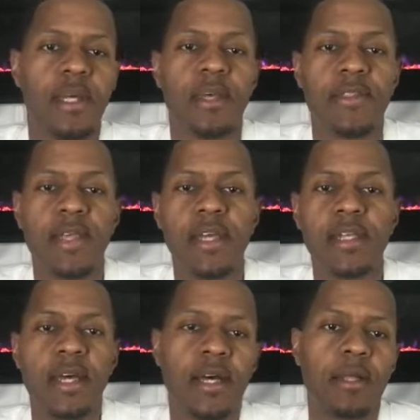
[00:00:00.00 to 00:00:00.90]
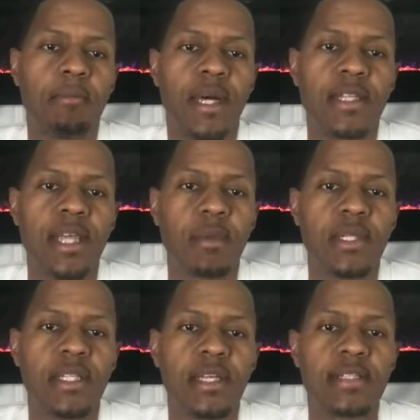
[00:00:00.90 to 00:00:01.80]
Then on Monday, we
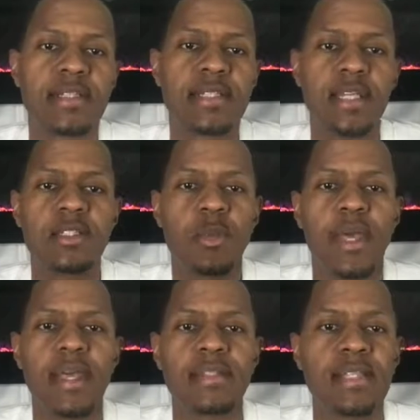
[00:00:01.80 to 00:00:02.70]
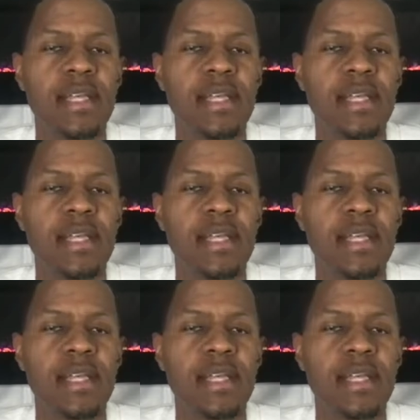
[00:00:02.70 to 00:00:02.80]
did 6 ways